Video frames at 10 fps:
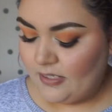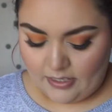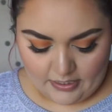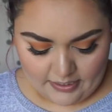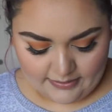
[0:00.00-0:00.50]

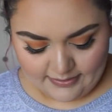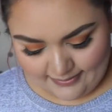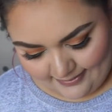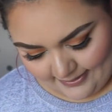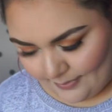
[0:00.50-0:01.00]
on
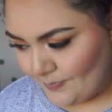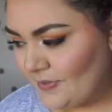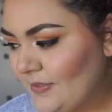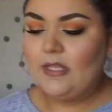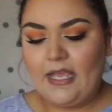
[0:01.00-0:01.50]
to
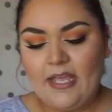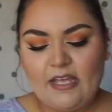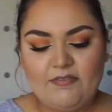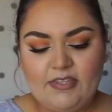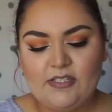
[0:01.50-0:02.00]
lips. I
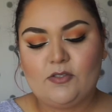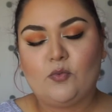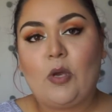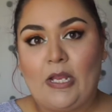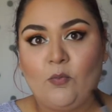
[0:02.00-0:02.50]
have this
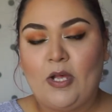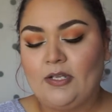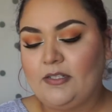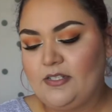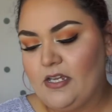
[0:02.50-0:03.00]
Wet n
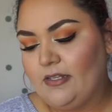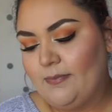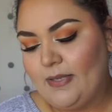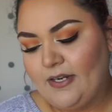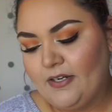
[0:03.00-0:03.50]
Wild Gel
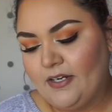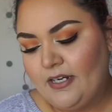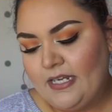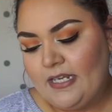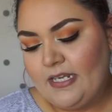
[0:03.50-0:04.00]
Lip Liner
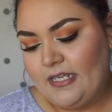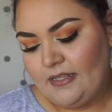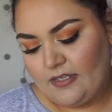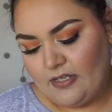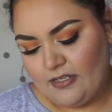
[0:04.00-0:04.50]
in
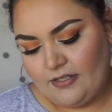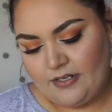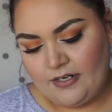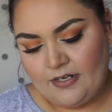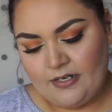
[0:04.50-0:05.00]
the
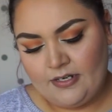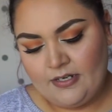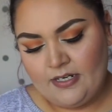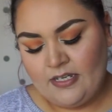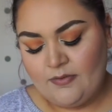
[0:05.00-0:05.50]
color
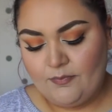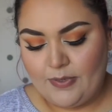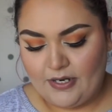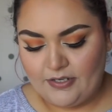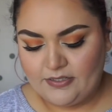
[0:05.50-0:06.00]

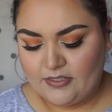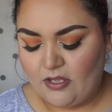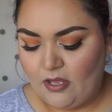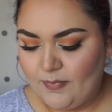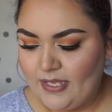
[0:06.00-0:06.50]
Bare to
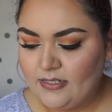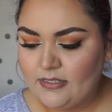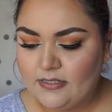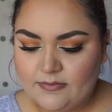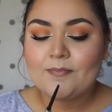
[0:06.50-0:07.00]
Comment.
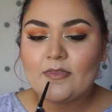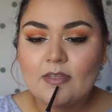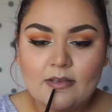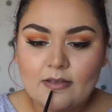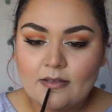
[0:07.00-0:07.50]
And
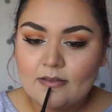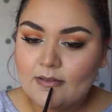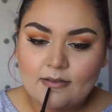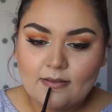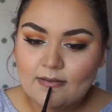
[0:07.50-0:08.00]
I'm just going to use
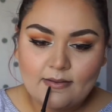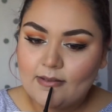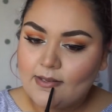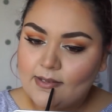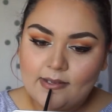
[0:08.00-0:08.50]
this to
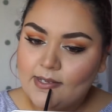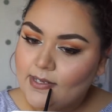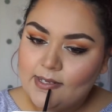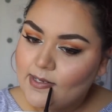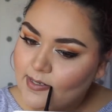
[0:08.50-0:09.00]
line my lips
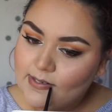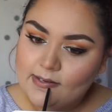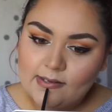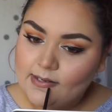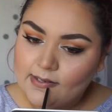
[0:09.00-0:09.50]
and fill it
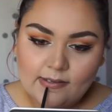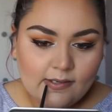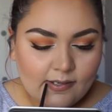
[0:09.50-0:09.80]
in a little bit.